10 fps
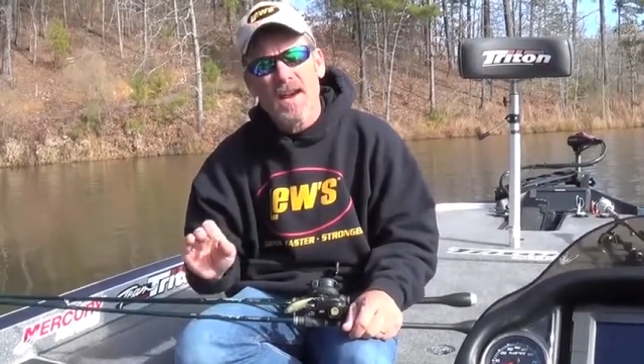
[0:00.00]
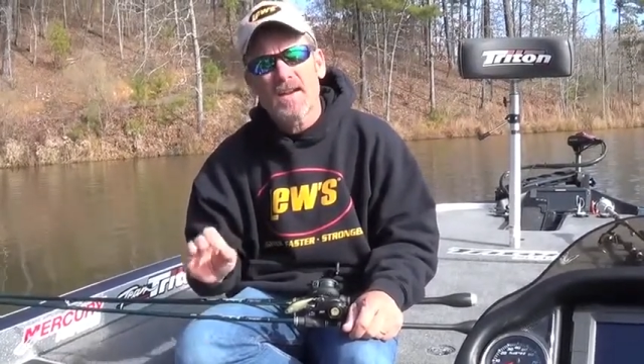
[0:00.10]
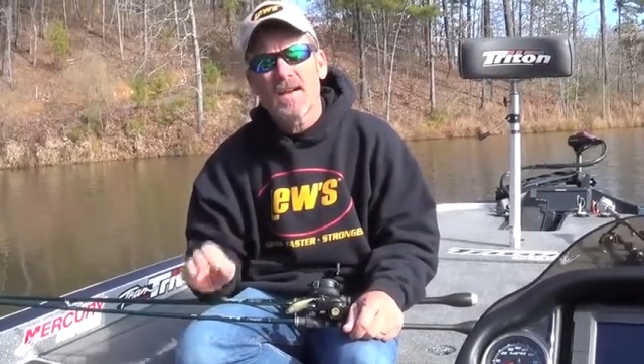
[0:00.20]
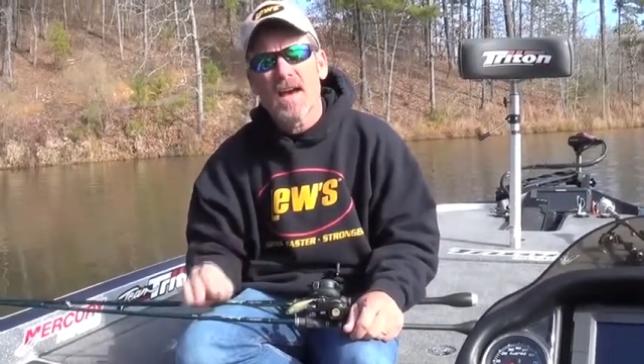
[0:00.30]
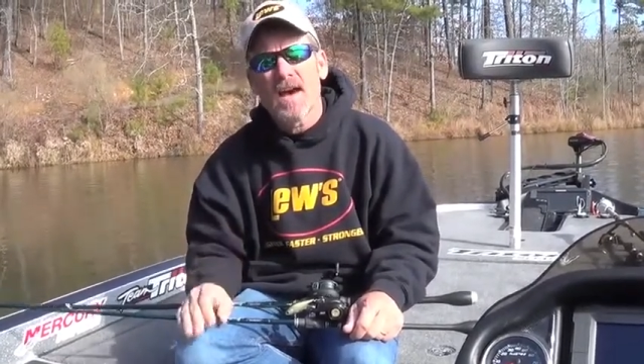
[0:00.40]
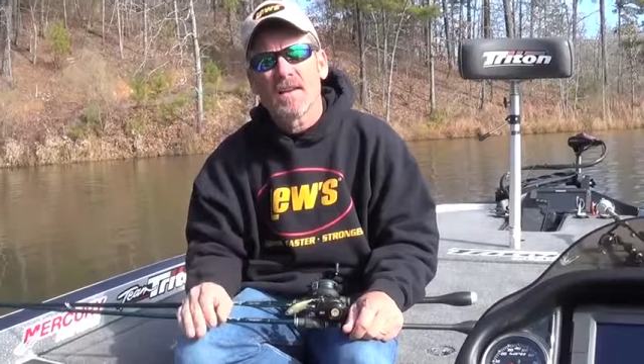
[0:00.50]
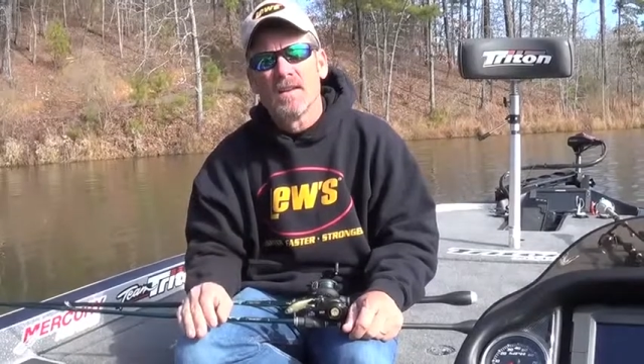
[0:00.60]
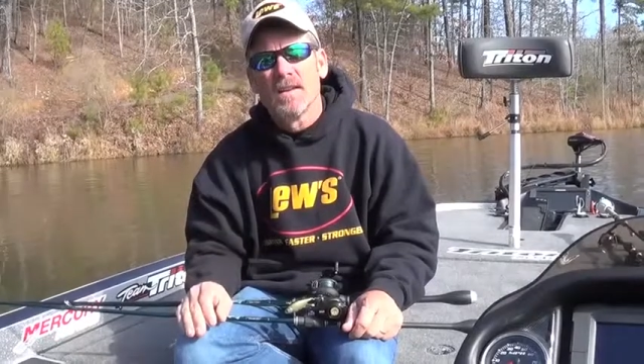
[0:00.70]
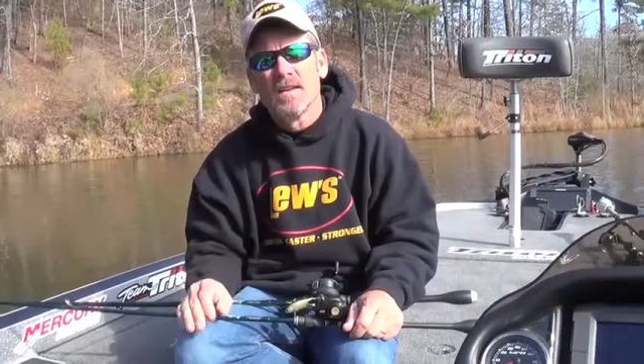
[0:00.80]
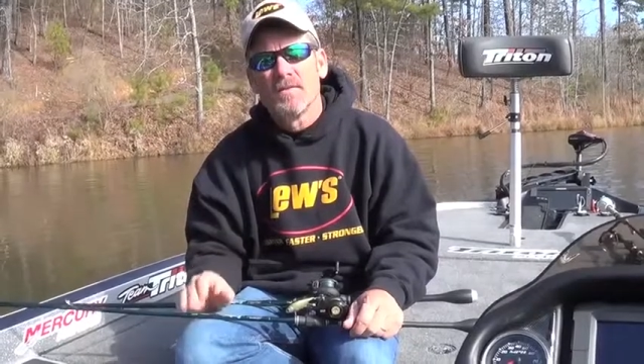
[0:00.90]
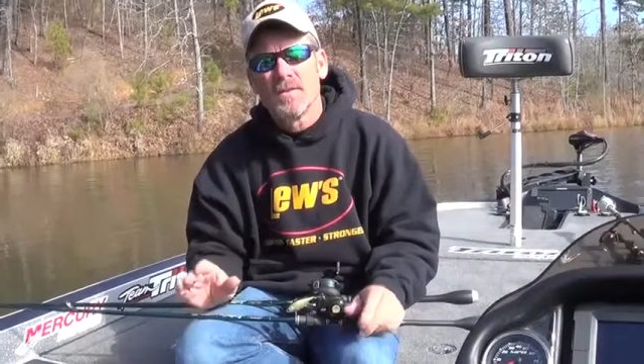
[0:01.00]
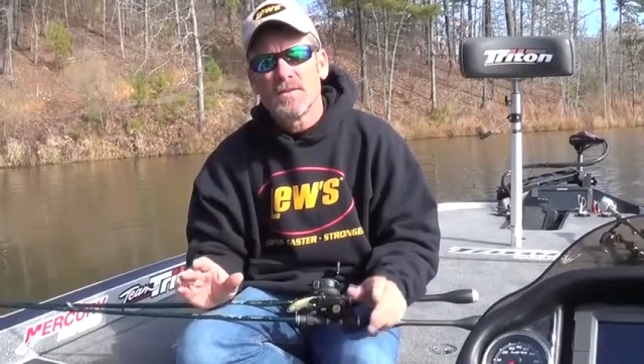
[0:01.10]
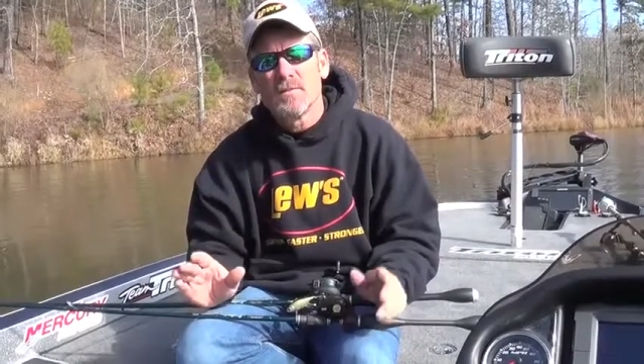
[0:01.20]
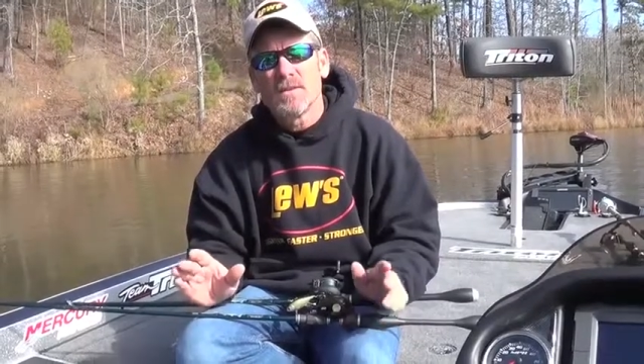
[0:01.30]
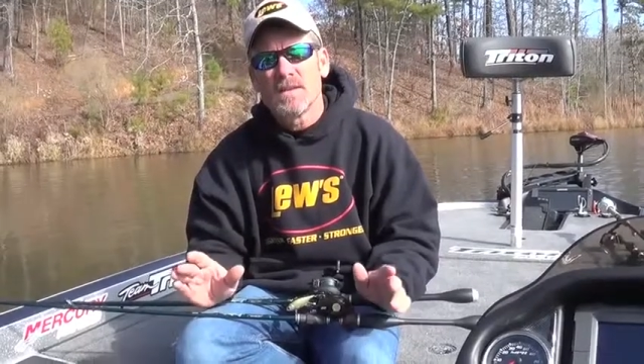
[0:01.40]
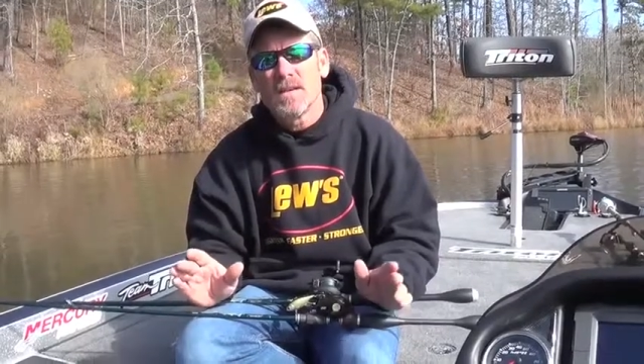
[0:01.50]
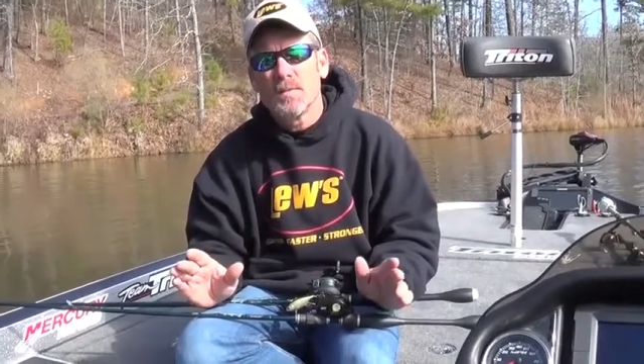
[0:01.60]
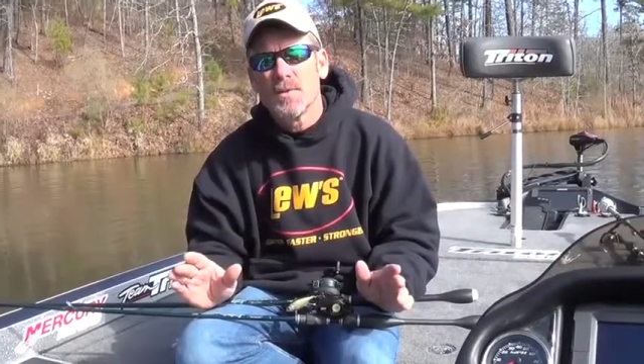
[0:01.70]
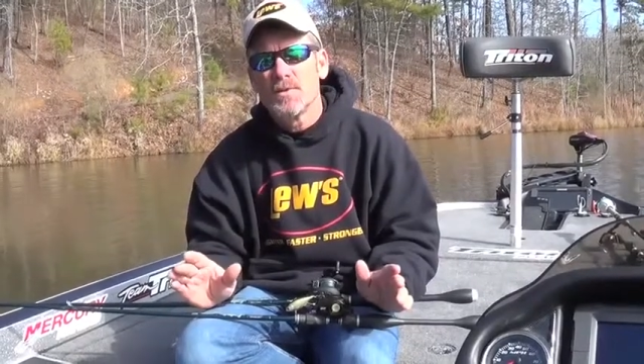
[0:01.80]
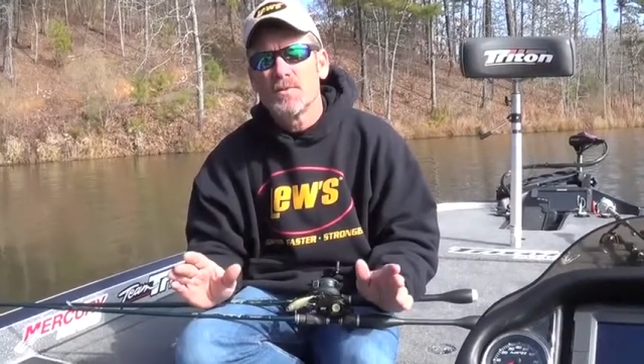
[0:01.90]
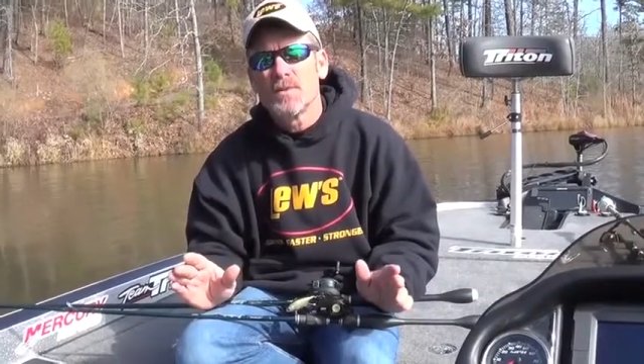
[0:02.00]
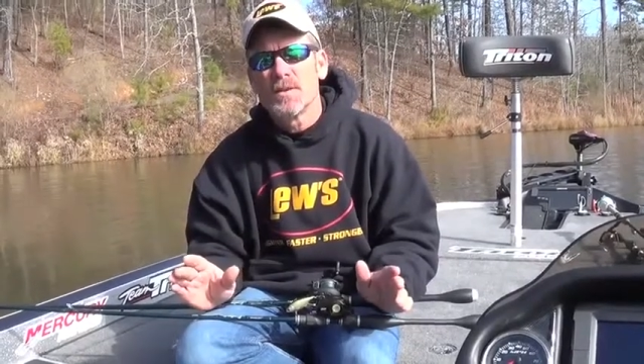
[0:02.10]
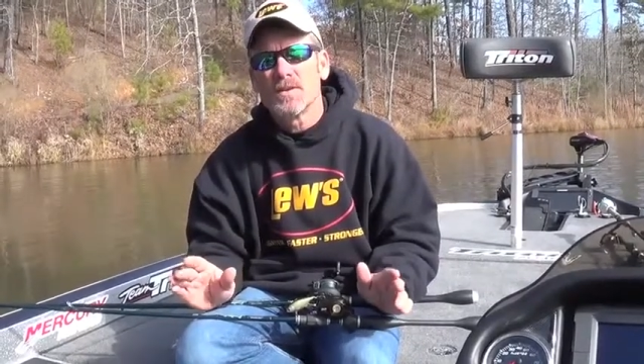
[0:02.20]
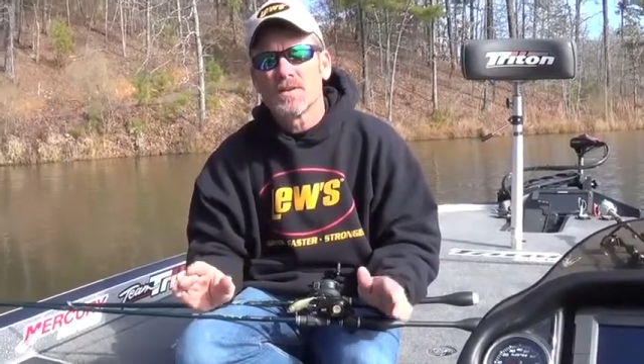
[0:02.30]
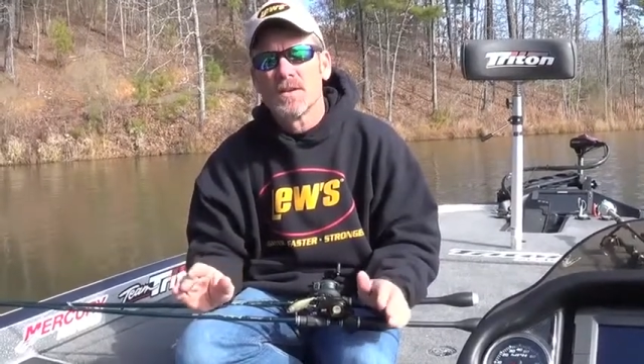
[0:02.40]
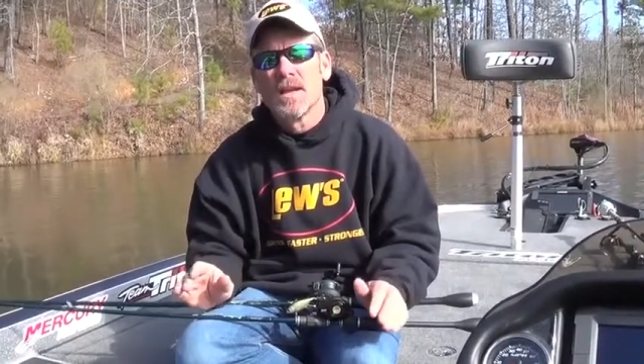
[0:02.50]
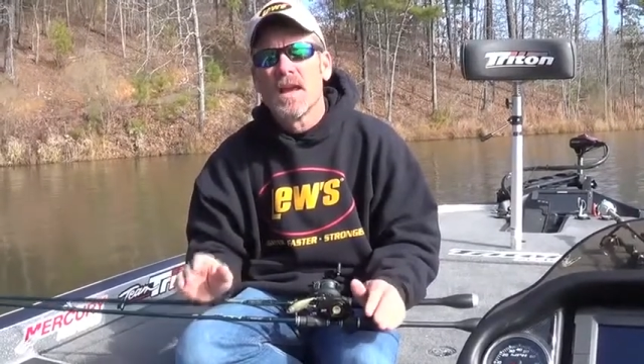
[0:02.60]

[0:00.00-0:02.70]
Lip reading: a doubt, fishing with Team Lose reels,